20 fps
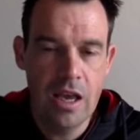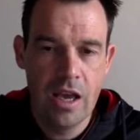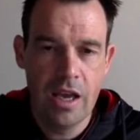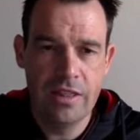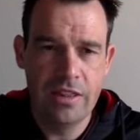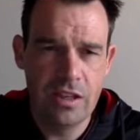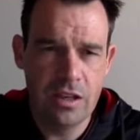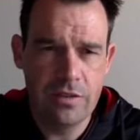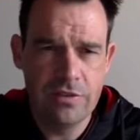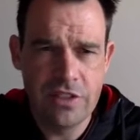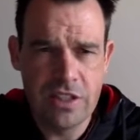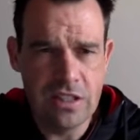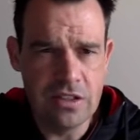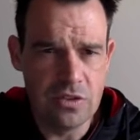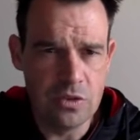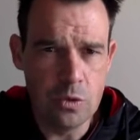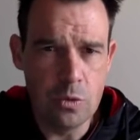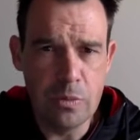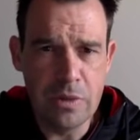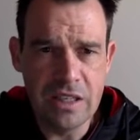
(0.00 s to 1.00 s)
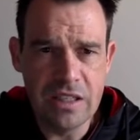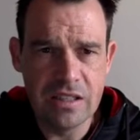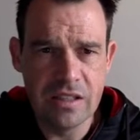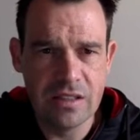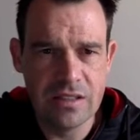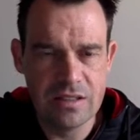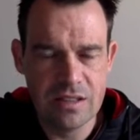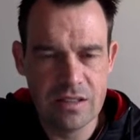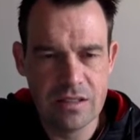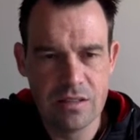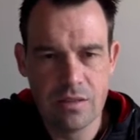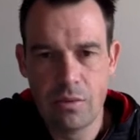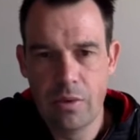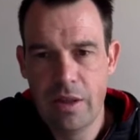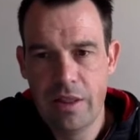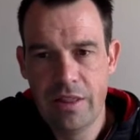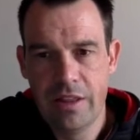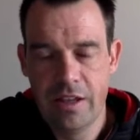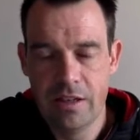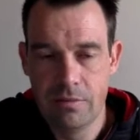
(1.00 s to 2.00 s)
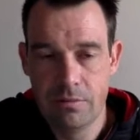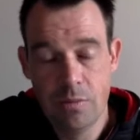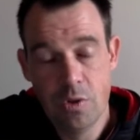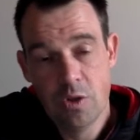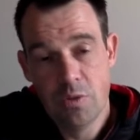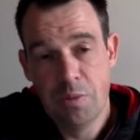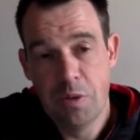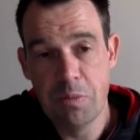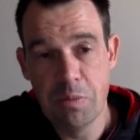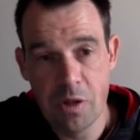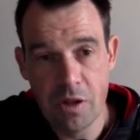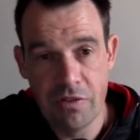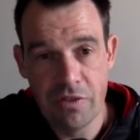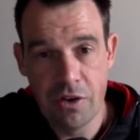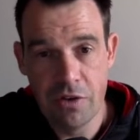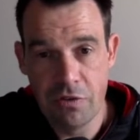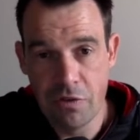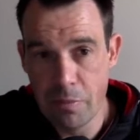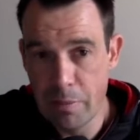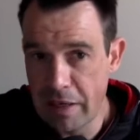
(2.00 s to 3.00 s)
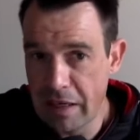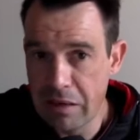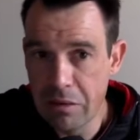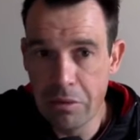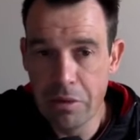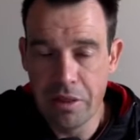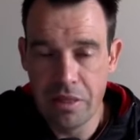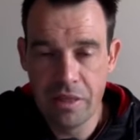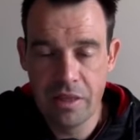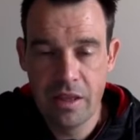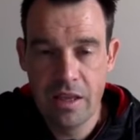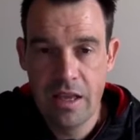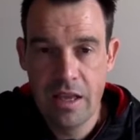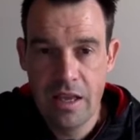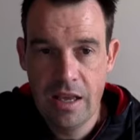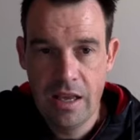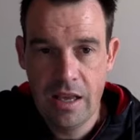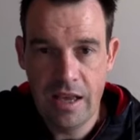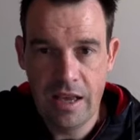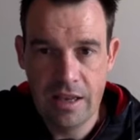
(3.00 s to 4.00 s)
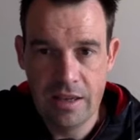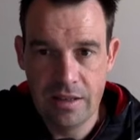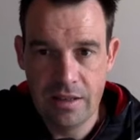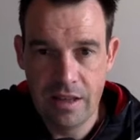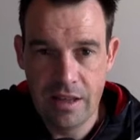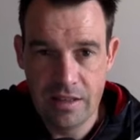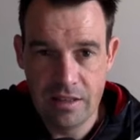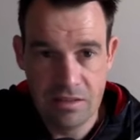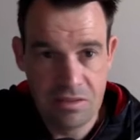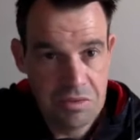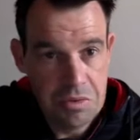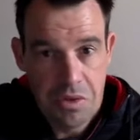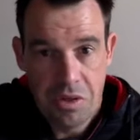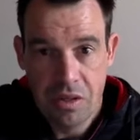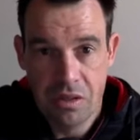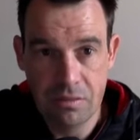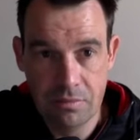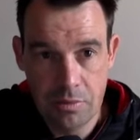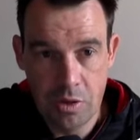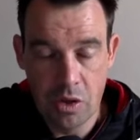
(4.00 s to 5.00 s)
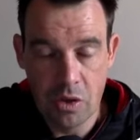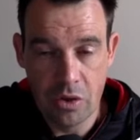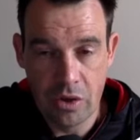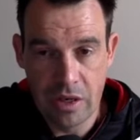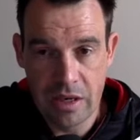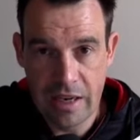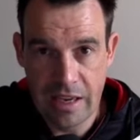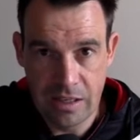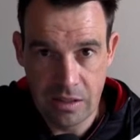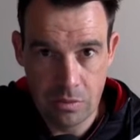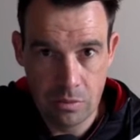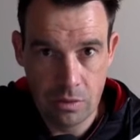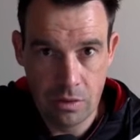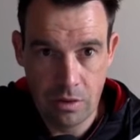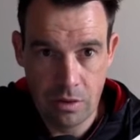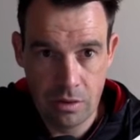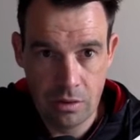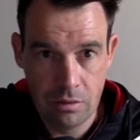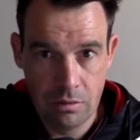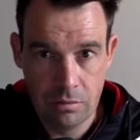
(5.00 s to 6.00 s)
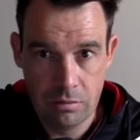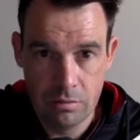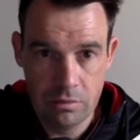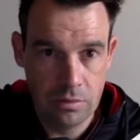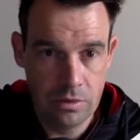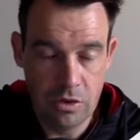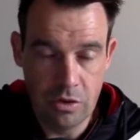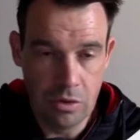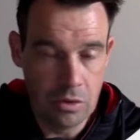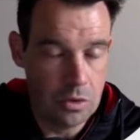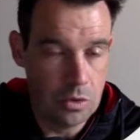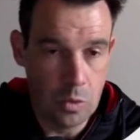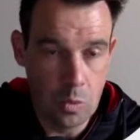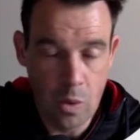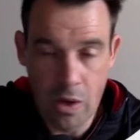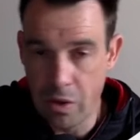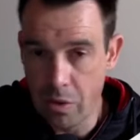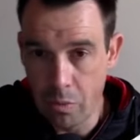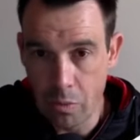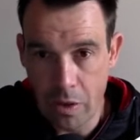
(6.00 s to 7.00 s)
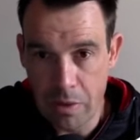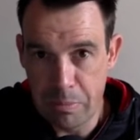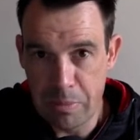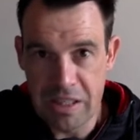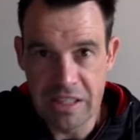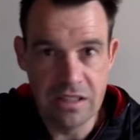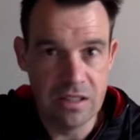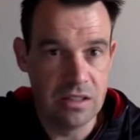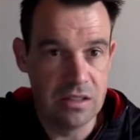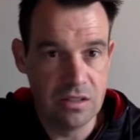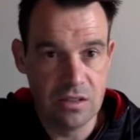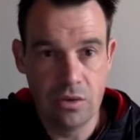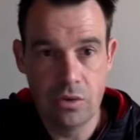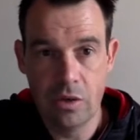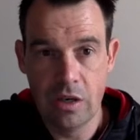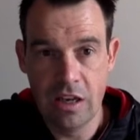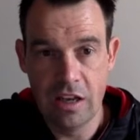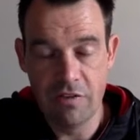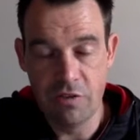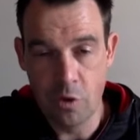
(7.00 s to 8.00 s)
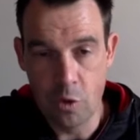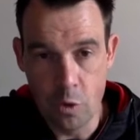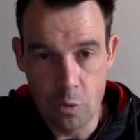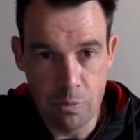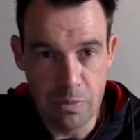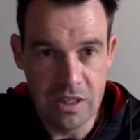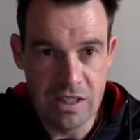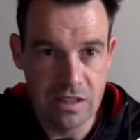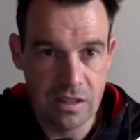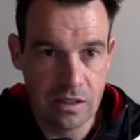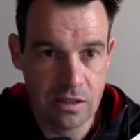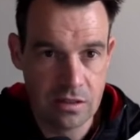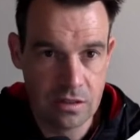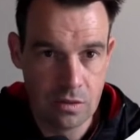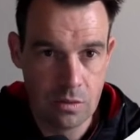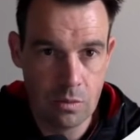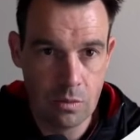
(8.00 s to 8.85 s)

And then obviously Zoom meetings is the one that most people are very familiar with, and that's you can connect with, you can do one-on-one meetings, you can have group meetings